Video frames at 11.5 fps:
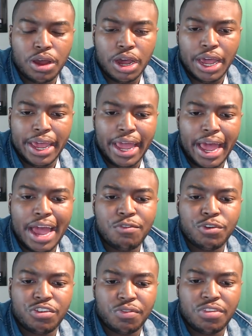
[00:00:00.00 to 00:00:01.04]
an
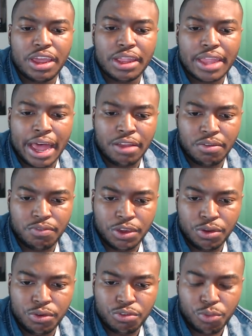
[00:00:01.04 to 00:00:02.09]
average of 10,000
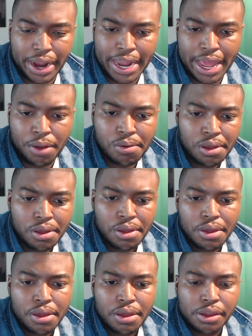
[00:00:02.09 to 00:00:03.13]
views right now.
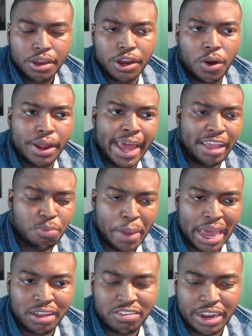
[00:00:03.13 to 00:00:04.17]
And that's
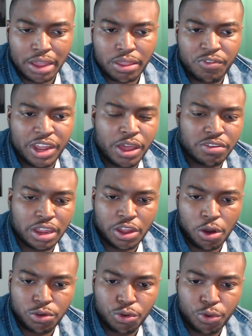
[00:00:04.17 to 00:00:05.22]
balancing out the videos that
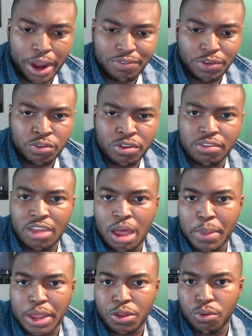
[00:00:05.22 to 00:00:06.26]
don't do great views and the some
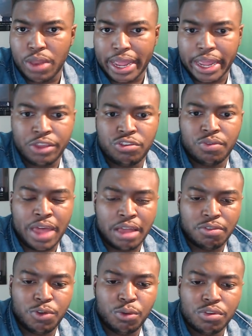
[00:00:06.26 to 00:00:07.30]
that do like hundreds of thousands
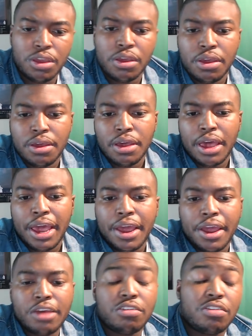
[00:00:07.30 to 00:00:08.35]
of views.
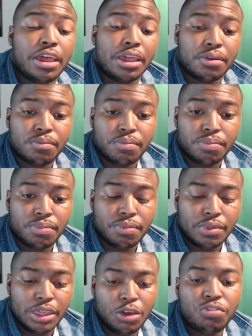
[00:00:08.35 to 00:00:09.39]
Here's the thing.
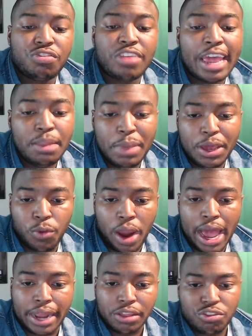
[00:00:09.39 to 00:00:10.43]
You've seen me
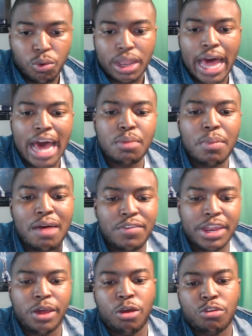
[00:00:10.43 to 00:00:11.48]
grind. So a lot of my
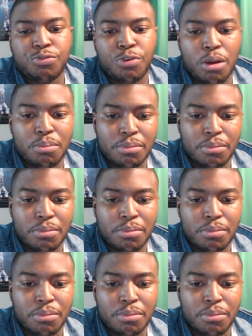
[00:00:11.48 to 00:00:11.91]
videos from